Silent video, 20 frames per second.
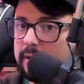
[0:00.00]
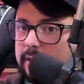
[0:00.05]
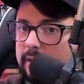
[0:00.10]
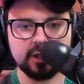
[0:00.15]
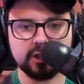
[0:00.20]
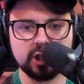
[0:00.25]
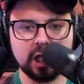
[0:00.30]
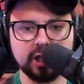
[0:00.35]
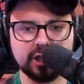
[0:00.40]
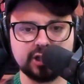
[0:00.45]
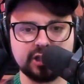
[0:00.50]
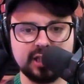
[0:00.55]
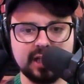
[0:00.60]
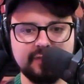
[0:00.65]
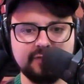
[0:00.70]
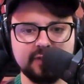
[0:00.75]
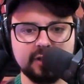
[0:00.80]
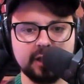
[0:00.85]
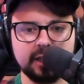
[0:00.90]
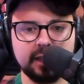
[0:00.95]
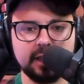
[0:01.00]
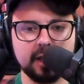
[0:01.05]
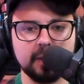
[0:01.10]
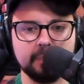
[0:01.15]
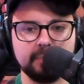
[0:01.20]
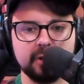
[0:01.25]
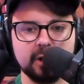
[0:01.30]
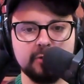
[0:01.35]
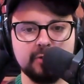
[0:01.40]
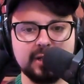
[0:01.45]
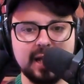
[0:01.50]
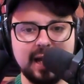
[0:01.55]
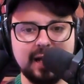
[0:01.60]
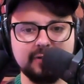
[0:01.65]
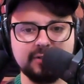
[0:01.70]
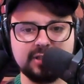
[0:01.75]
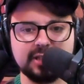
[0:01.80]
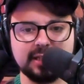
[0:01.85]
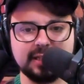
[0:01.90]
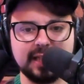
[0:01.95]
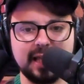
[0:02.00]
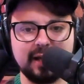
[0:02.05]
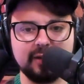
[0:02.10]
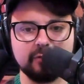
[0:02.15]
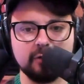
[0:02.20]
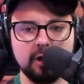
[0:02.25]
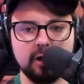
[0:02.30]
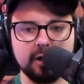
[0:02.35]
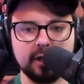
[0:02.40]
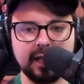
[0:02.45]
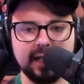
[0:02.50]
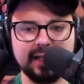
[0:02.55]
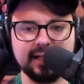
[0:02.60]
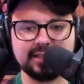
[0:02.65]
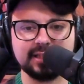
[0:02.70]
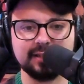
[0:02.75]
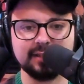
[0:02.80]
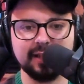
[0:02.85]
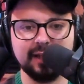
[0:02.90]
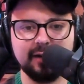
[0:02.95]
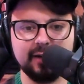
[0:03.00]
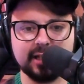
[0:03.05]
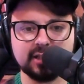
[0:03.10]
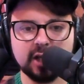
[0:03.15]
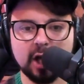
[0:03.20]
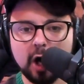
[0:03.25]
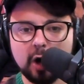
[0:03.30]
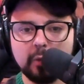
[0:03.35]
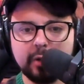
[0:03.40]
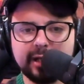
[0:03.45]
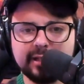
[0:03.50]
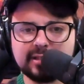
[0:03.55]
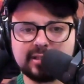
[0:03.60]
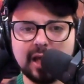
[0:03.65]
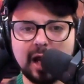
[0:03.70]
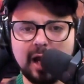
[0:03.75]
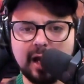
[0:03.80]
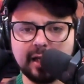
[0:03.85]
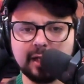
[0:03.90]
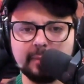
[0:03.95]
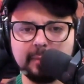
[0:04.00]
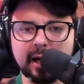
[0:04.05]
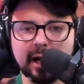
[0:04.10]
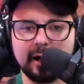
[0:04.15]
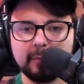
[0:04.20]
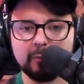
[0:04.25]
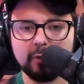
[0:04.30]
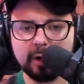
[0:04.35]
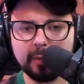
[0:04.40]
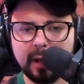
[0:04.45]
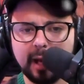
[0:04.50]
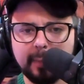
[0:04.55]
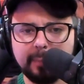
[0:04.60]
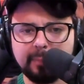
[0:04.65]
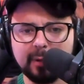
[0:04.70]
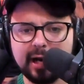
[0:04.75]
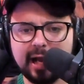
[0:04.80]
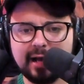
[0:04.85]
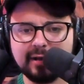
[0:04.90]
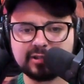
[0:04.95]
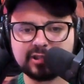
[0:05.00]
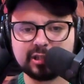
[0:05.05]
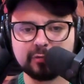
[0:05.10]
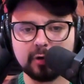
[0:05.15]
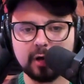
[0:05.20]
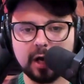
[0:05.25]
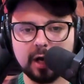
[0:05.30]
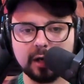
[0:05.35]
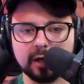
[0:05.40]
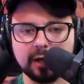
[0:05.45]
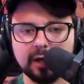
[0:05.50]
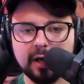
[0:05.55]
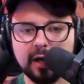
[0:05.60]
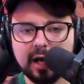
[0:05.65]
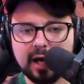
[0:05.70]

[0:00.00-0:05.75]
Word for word: Josh is definitely pronouncing that wrong, and it's hilarious. What are you talking about? What am I pronouncing wrong?